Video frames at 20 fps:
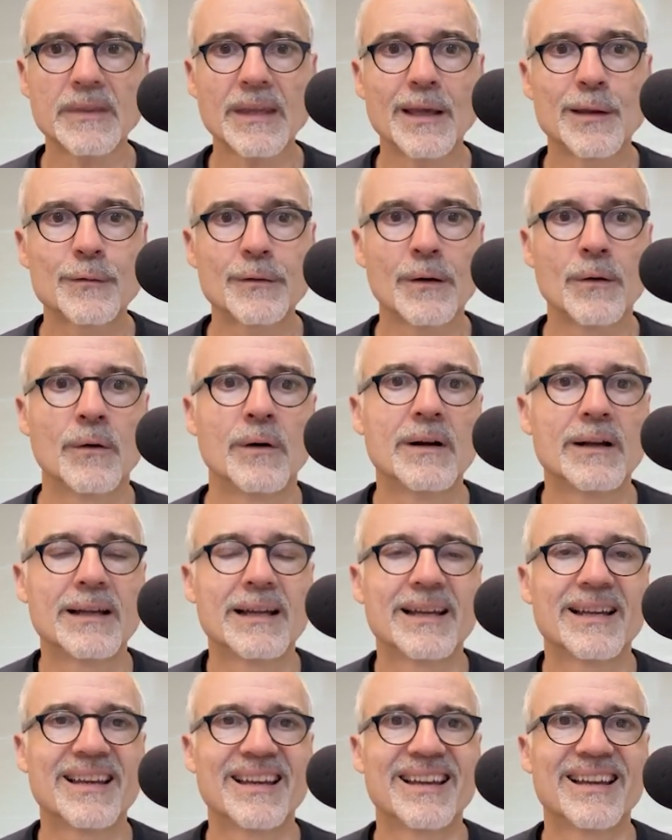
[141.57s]
So
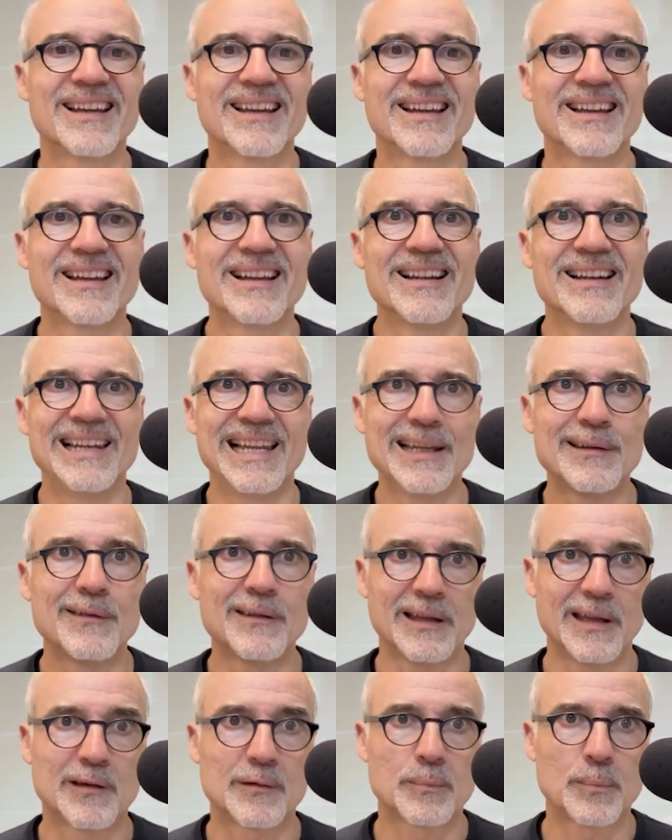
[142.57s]
let's
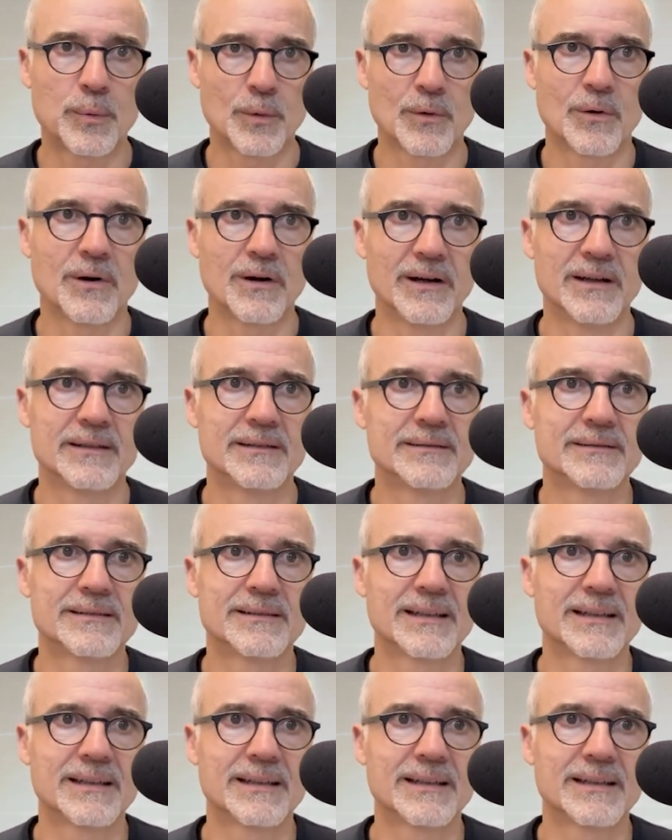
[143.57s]
explore